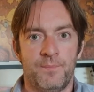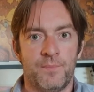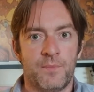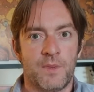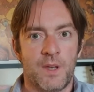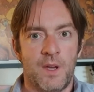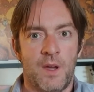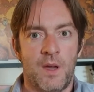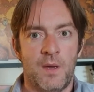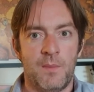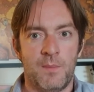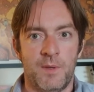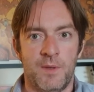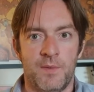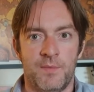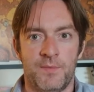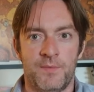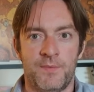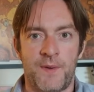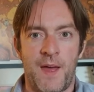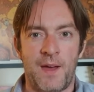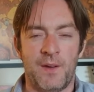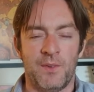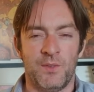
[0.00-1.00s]
I hope
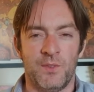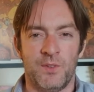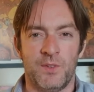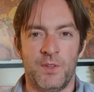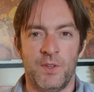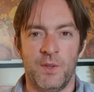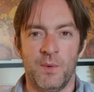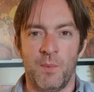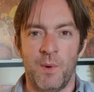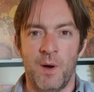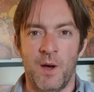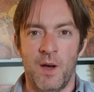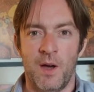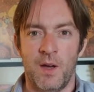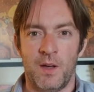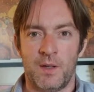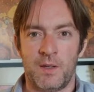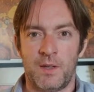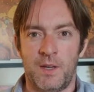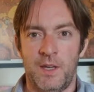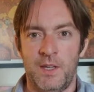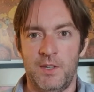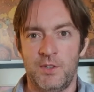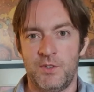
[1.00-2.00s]
you've found the
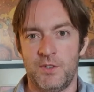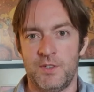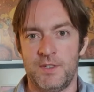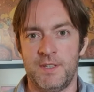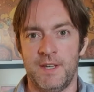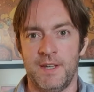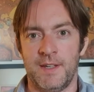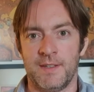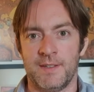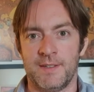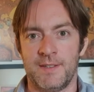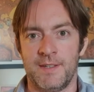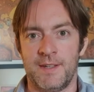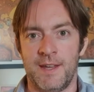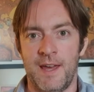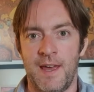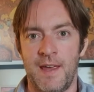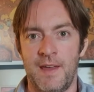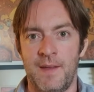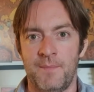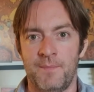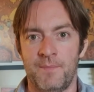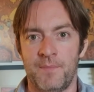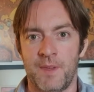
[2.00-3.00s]
work interesting
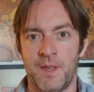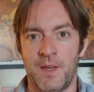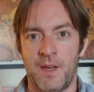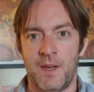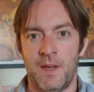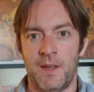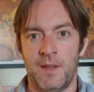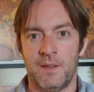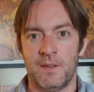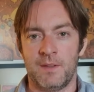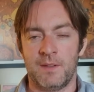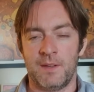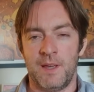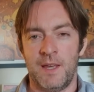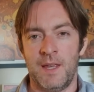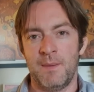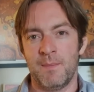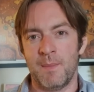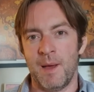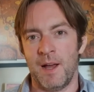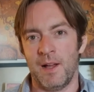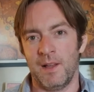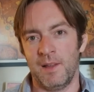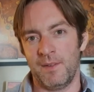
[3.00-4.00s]
today, and
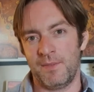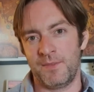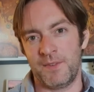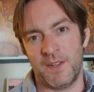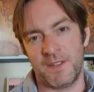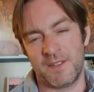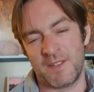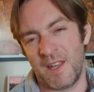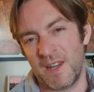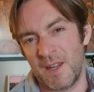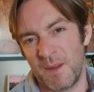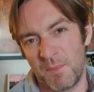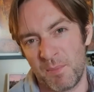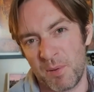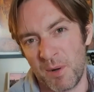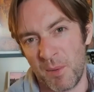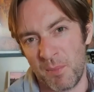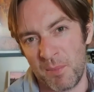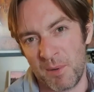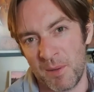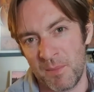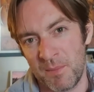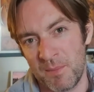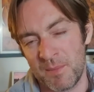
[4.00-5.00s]
email if there's any
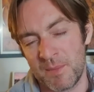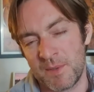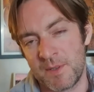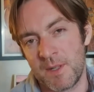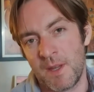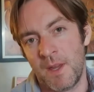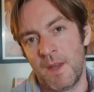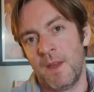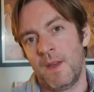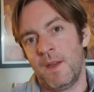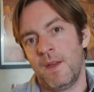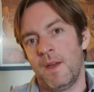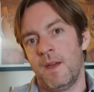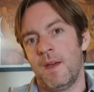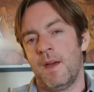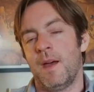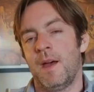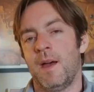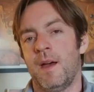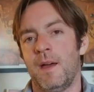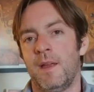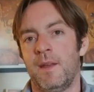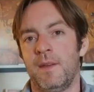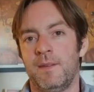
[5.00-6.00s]
problems.
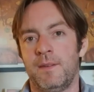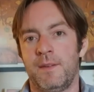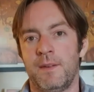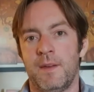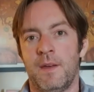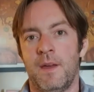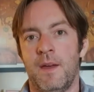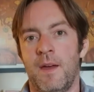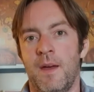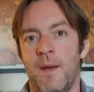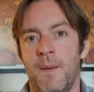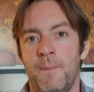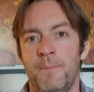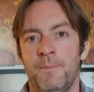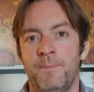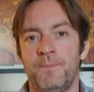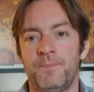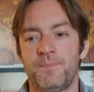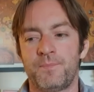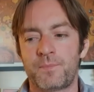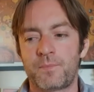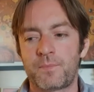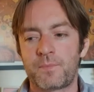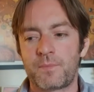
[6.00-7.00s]
And
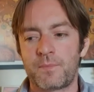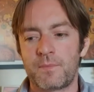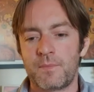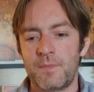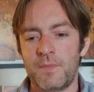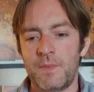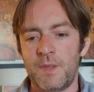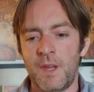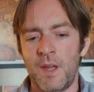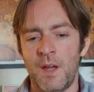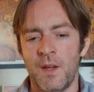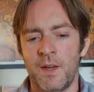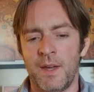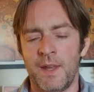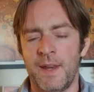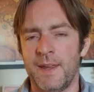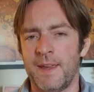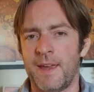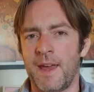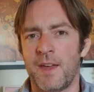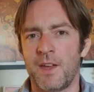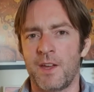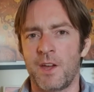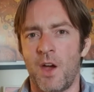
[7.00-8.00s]
I'm going
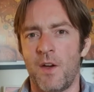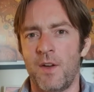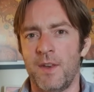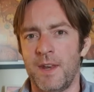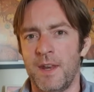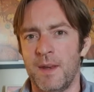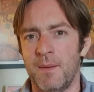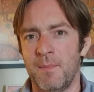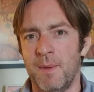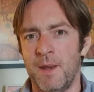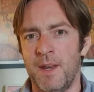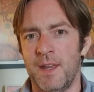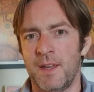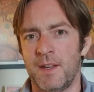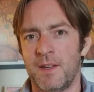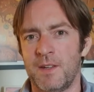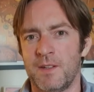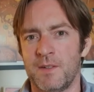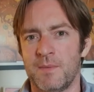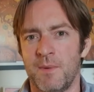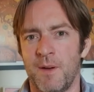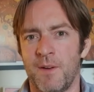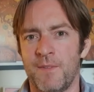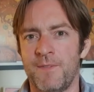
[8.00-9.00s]
to get going in a minute
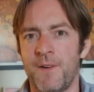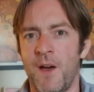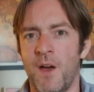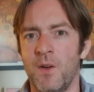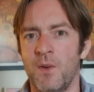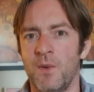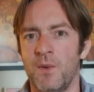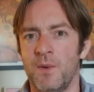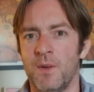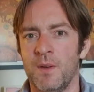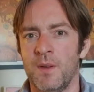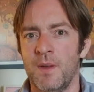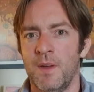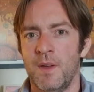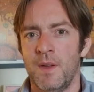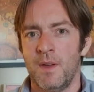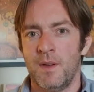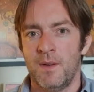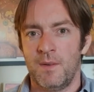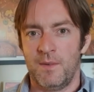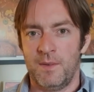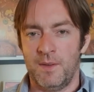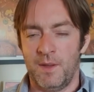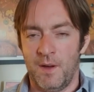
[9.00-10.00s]
because my phone
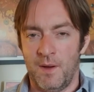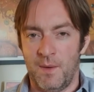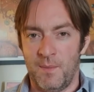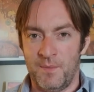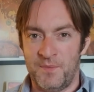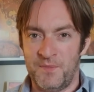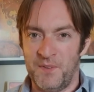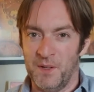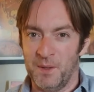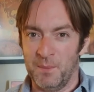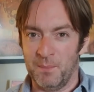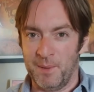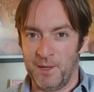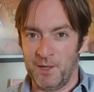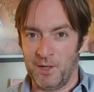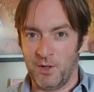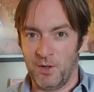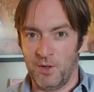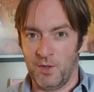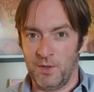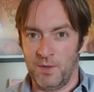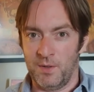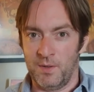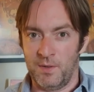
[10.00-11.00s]
that I'm
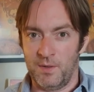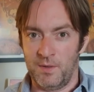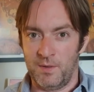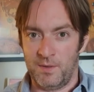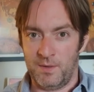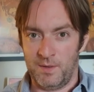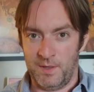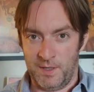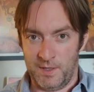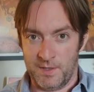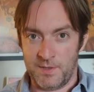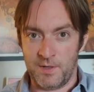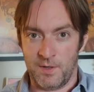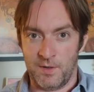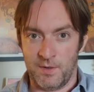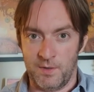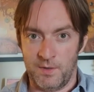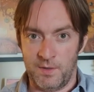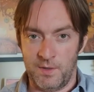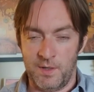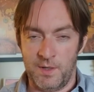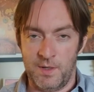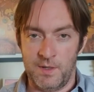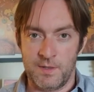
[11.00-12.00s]
filming this
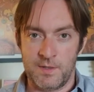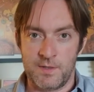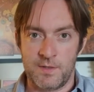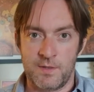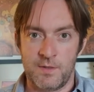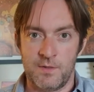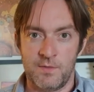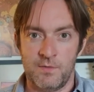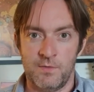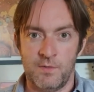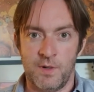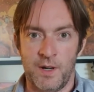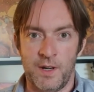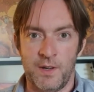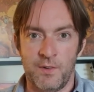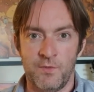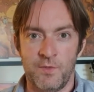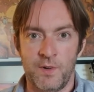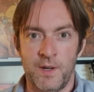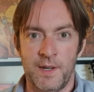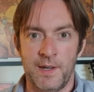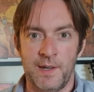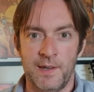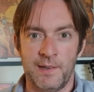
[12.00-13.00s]
on is
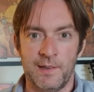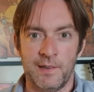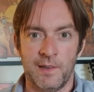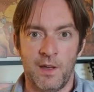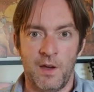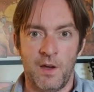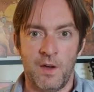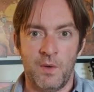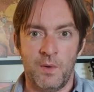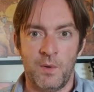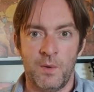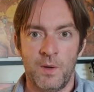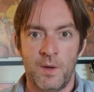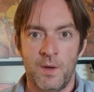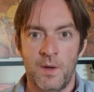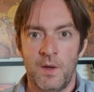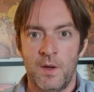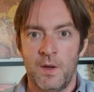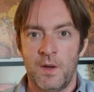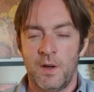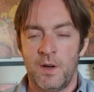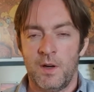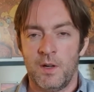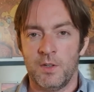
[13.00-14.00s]
running really low
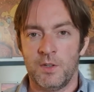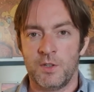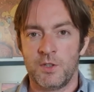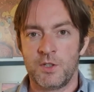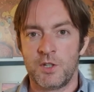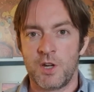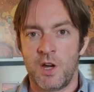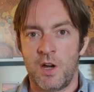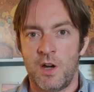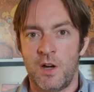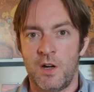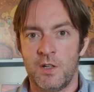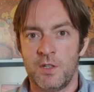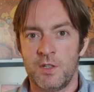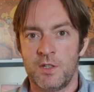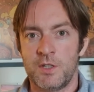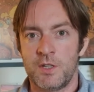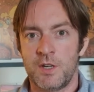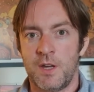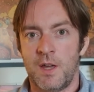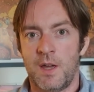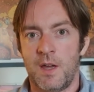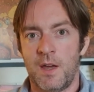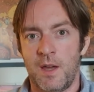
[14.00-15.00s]
on
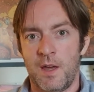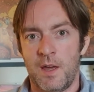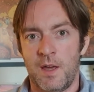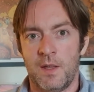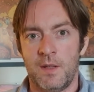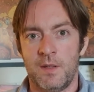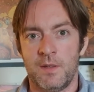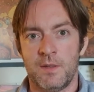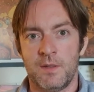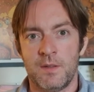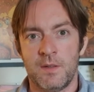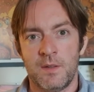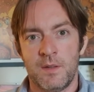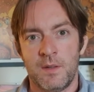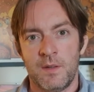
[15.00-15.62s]
charge, and